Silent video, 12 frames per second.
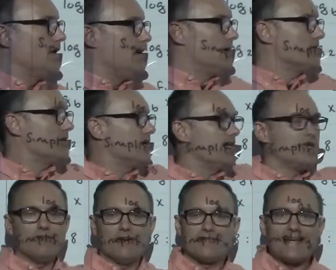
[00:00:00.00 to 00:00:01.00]
is going to
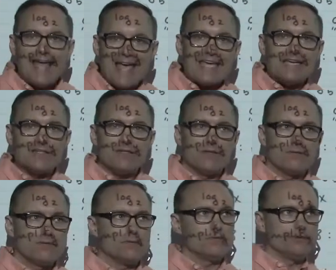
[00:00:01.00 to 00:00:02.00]
give us an 8?
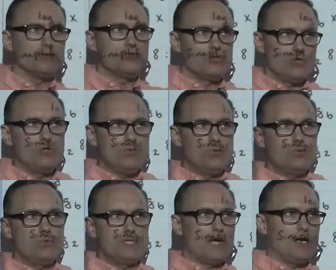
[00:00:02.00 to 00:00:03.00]
2
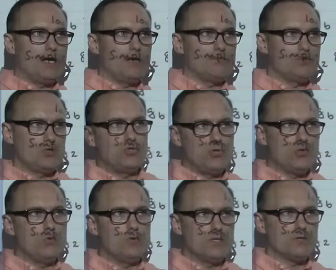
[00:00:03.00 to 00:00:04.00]
times
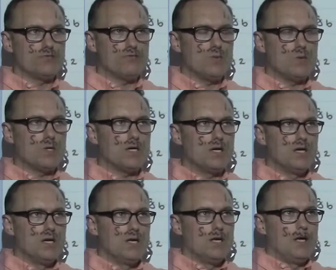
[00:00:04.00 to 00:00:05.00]
2 is 4,
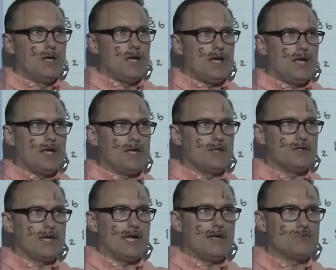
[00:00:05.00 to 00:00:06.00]
and
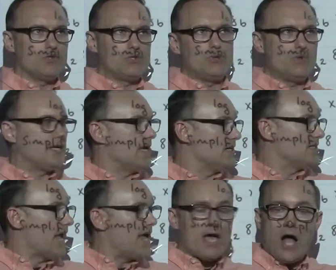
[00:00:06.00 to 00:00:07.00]
times 2 again is
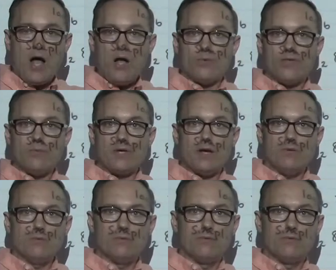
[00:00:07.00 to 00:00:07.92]
8. Oh, there we go.